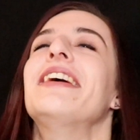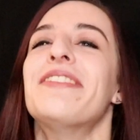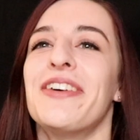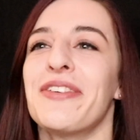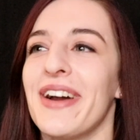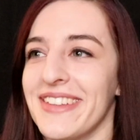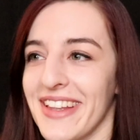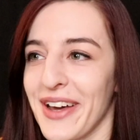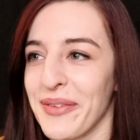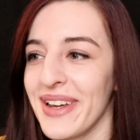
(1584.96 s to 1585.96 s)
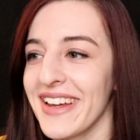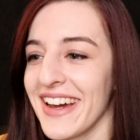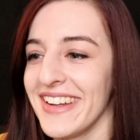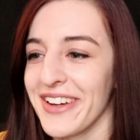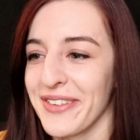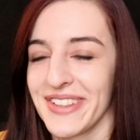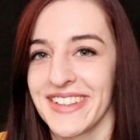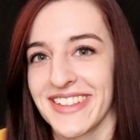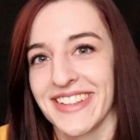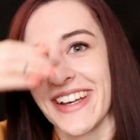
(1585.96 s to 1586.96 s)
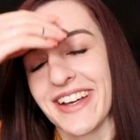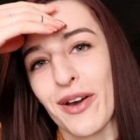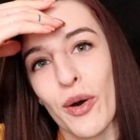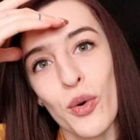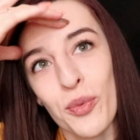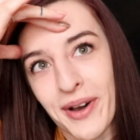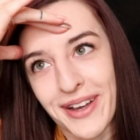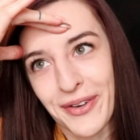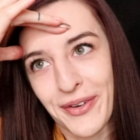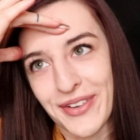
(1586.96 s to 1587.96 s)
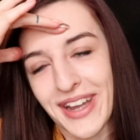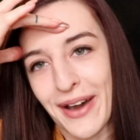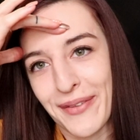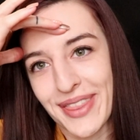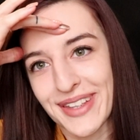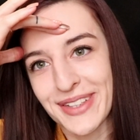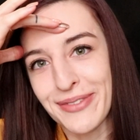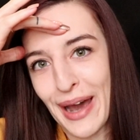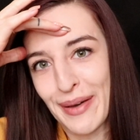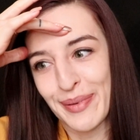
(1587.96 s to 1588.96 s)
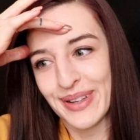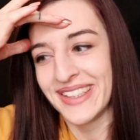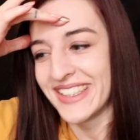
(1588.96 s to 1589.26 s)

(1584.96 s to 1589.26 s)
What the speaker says: for the rest of that weekend, I was just like, oh my god, how could this have happened?